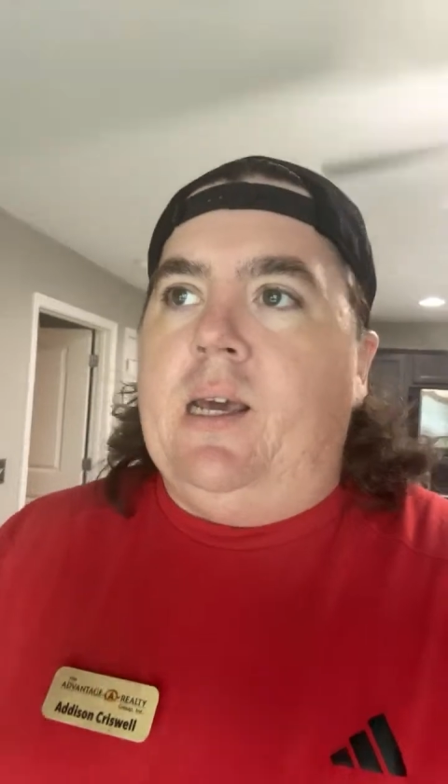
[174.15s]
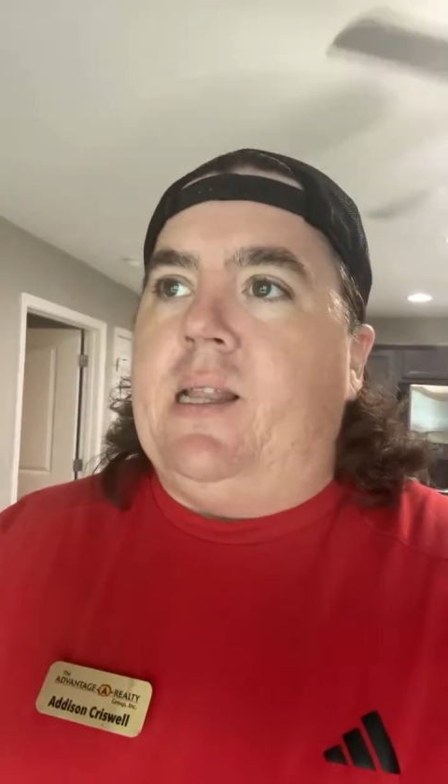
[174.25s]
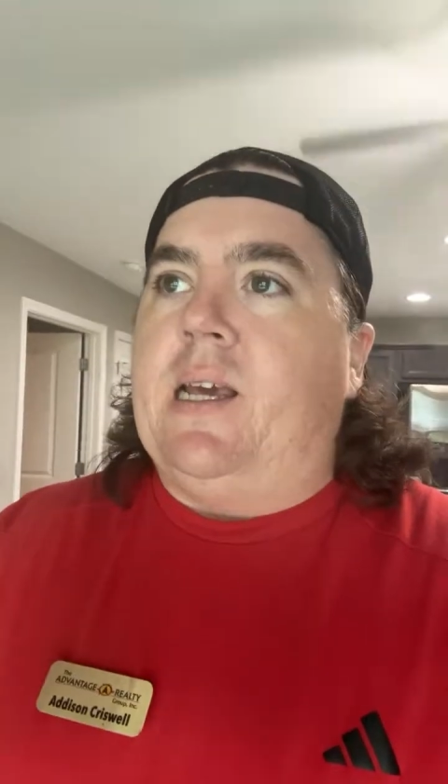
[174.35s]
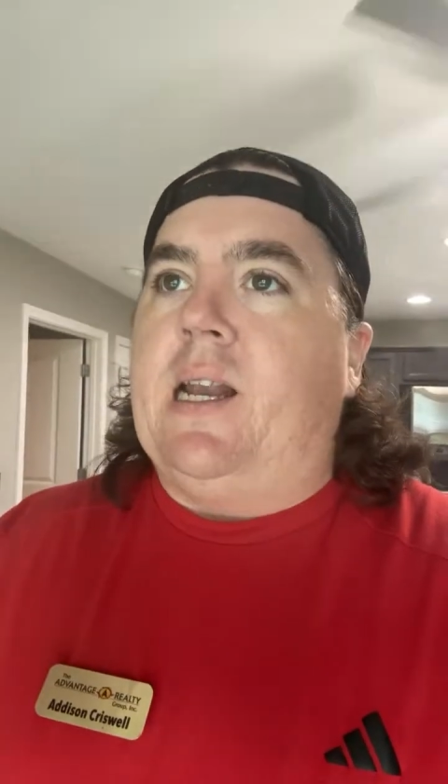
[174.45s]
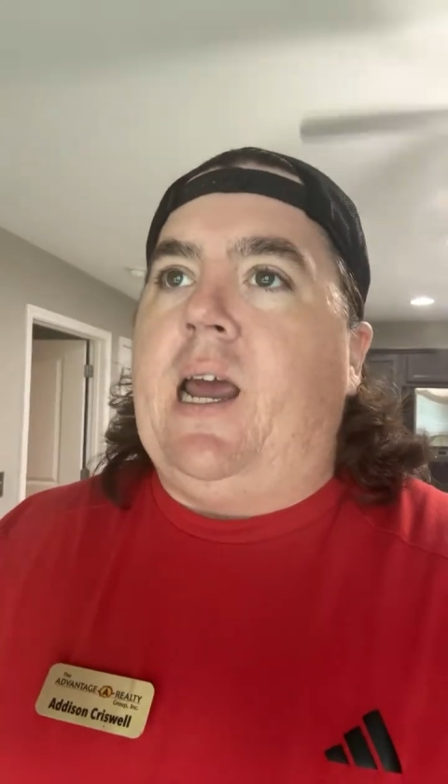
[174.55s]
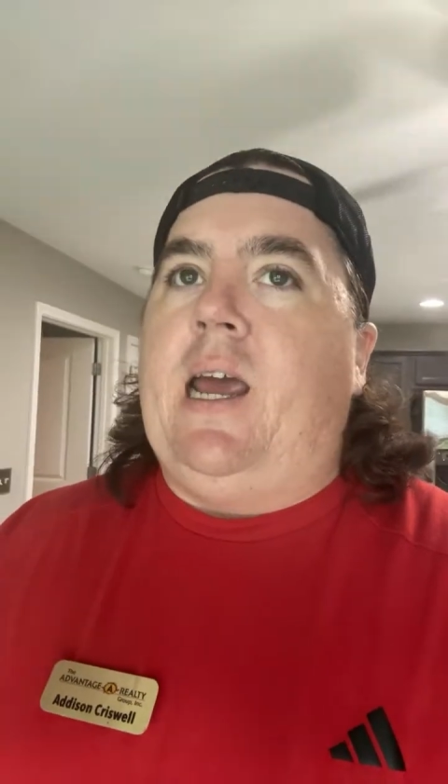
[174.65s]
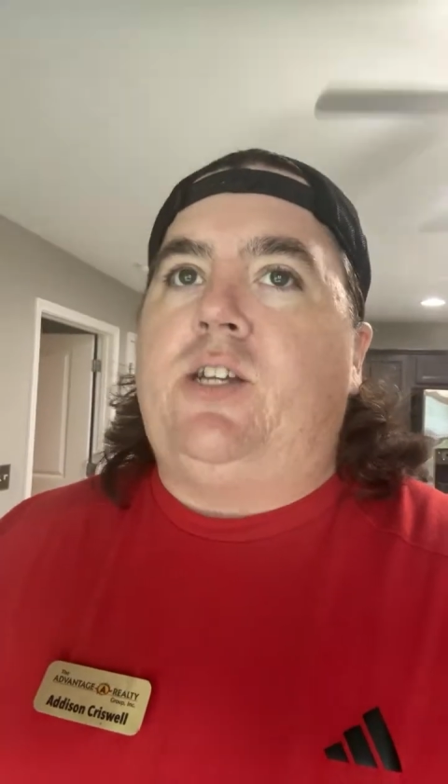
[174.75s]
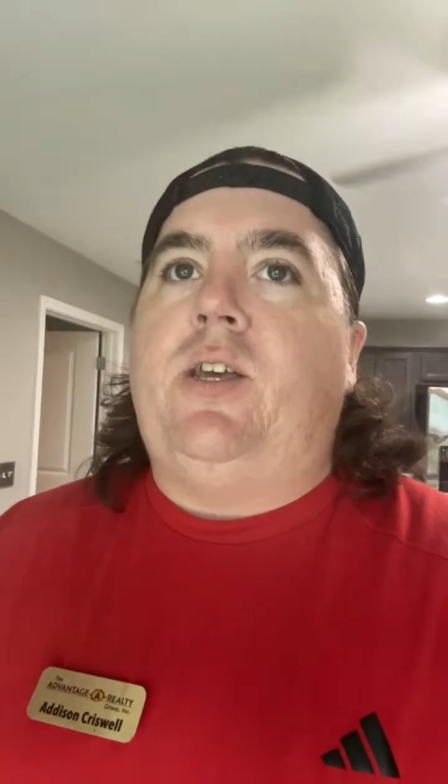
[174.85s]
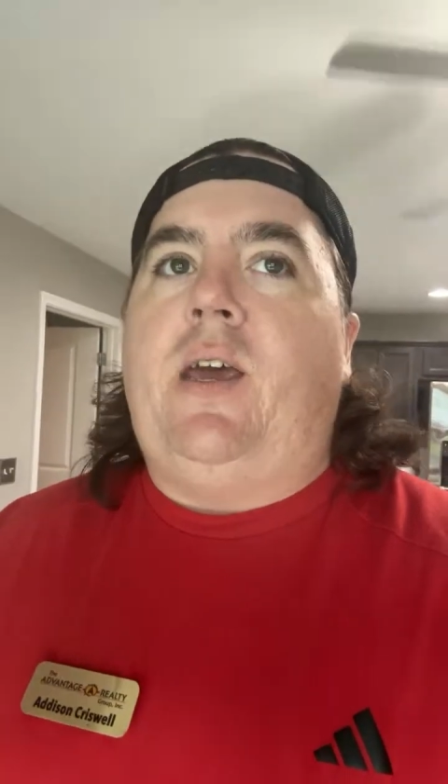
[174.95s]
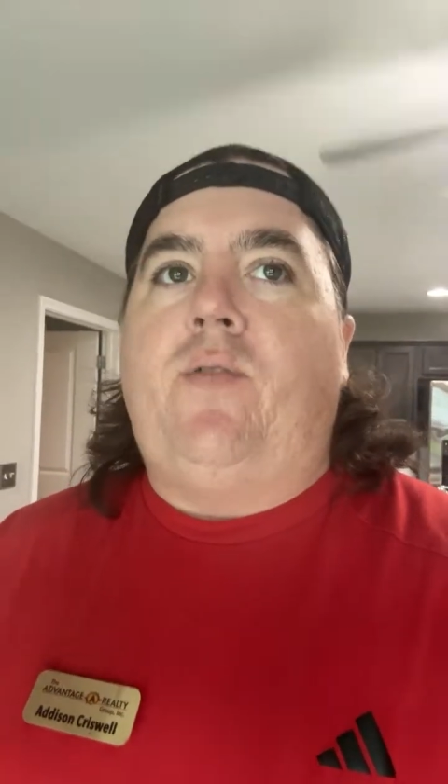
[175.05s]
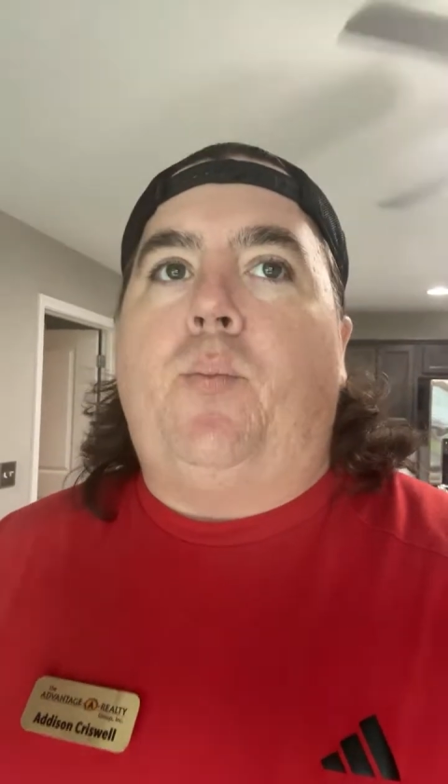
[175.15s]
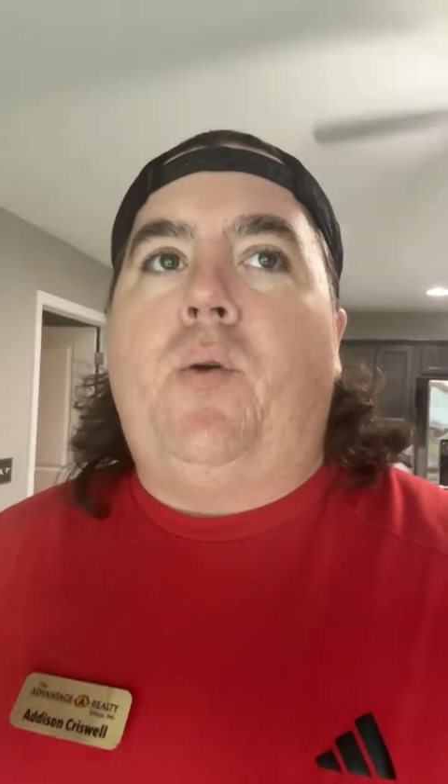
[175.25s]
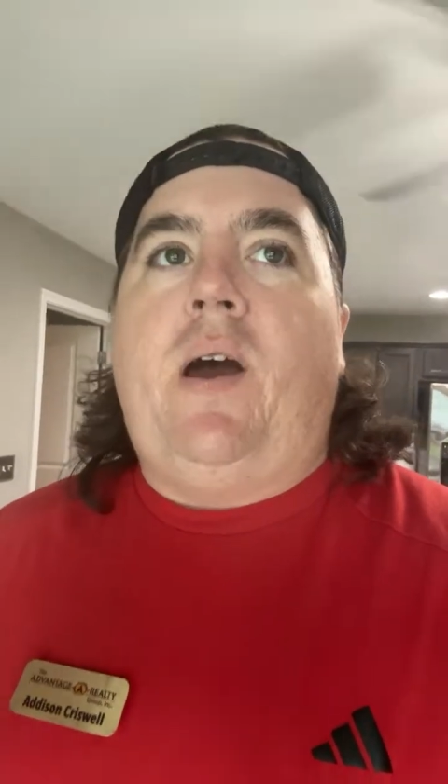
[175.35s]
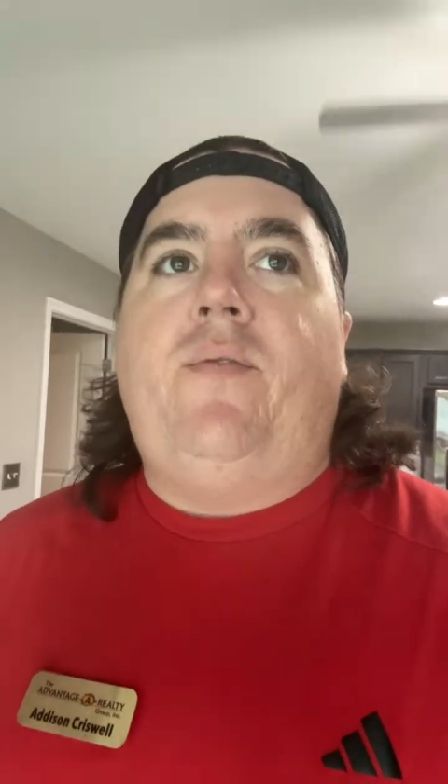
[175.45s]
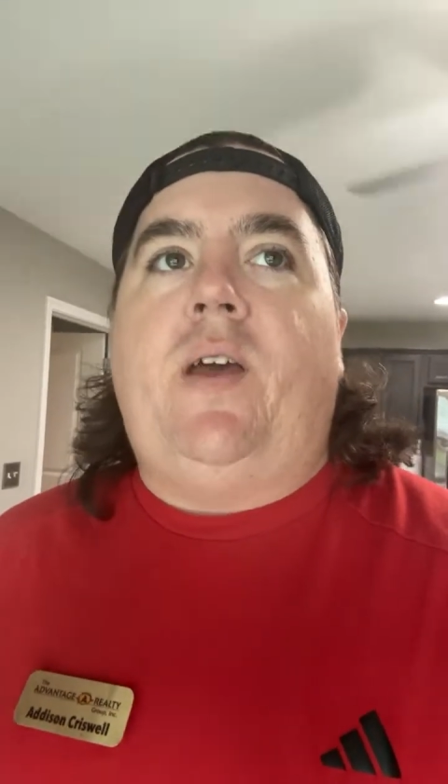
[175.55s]
and they can actually have a
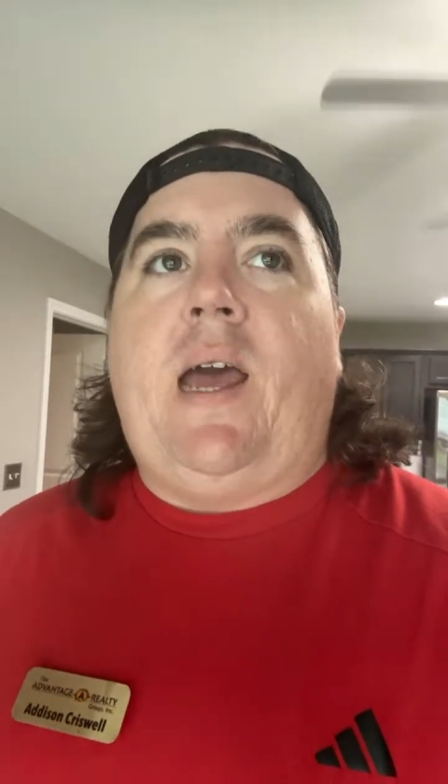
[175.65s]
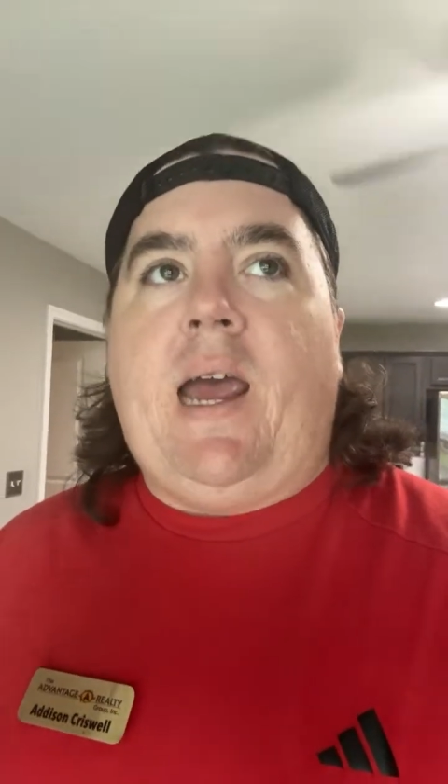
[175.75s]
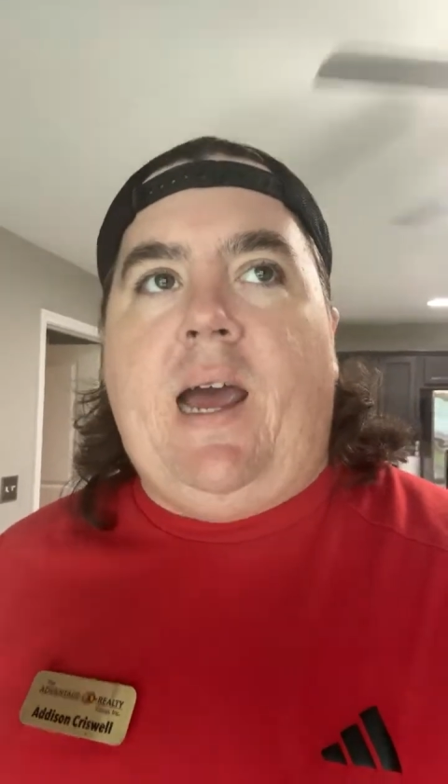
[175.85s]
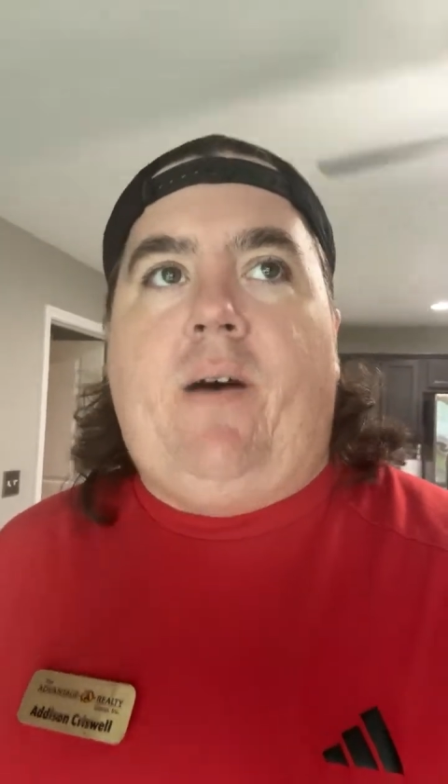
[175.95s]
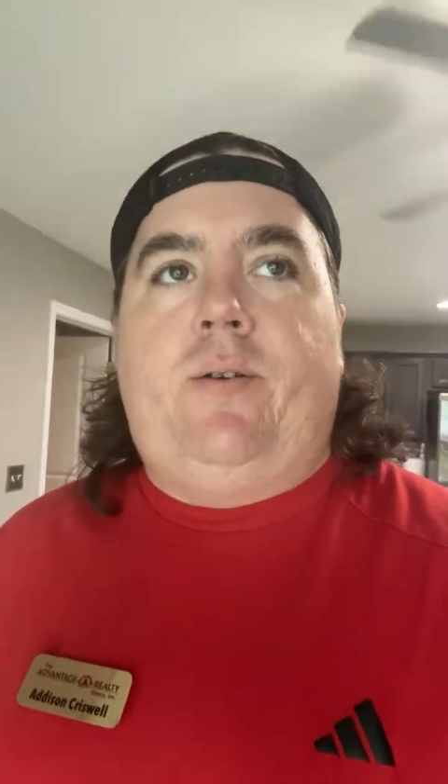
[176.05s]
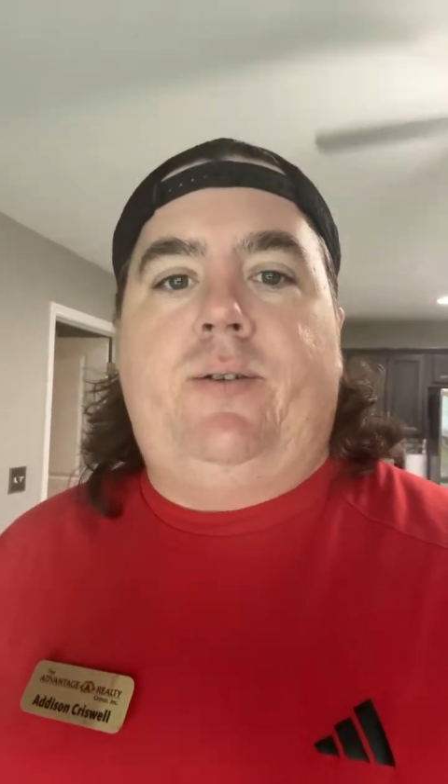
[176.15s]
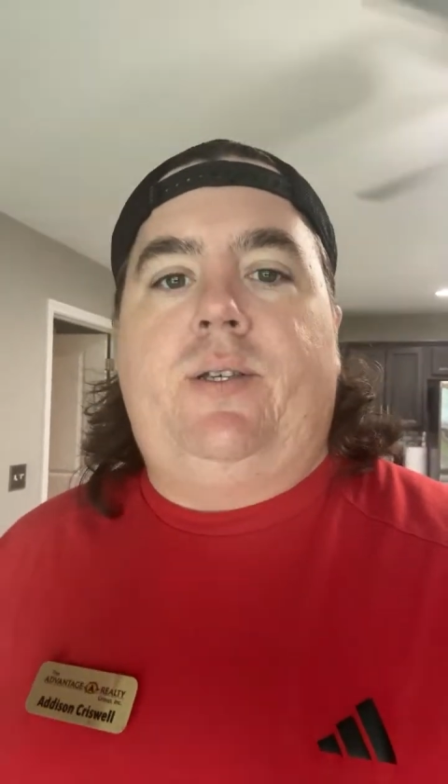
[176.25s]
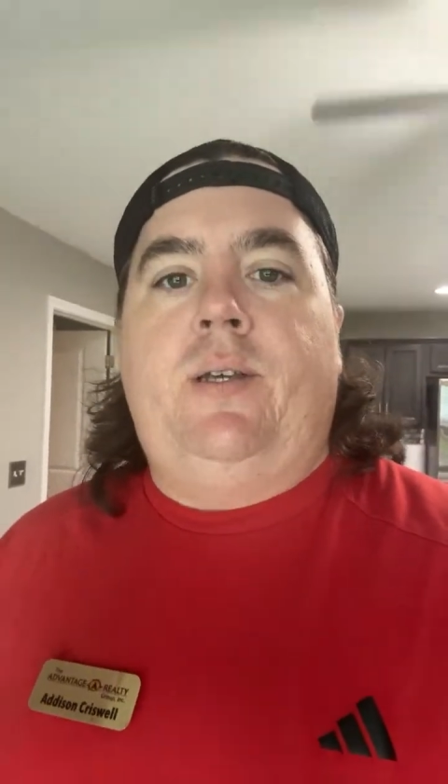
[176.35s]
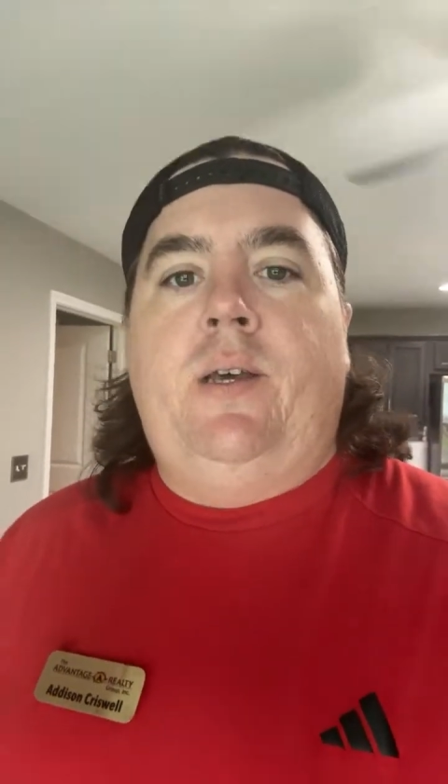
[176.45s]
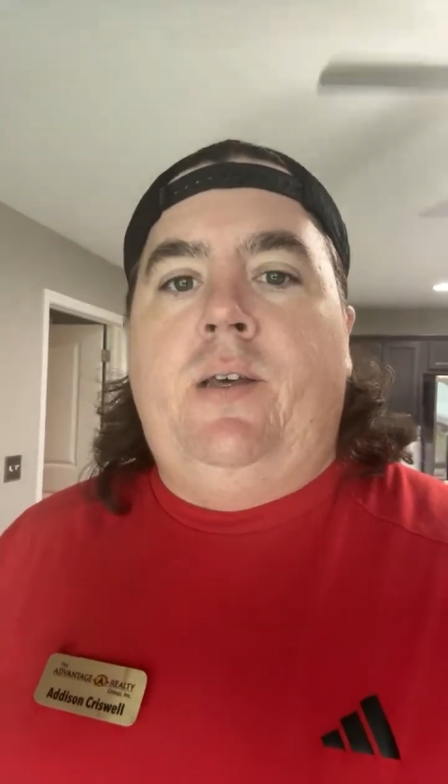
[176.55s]
private house.